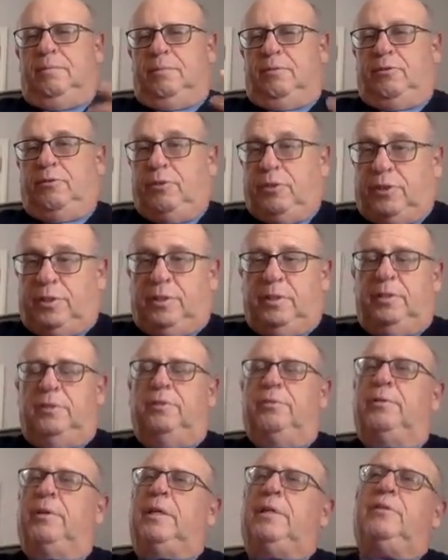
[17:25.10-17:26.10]
Krishna,
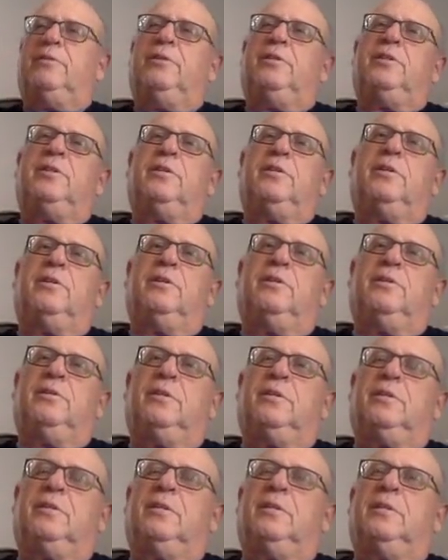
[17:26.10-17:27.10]
direct Krishna
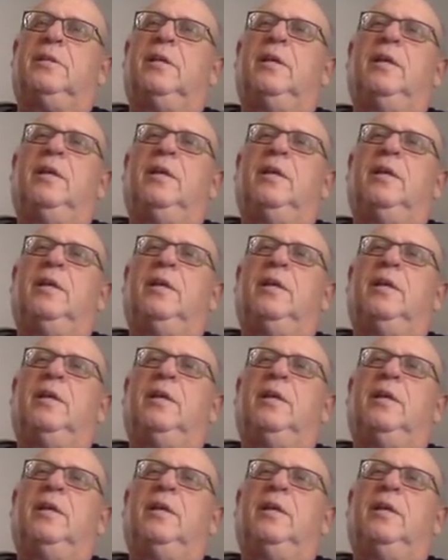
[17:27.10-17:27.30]
consciousness,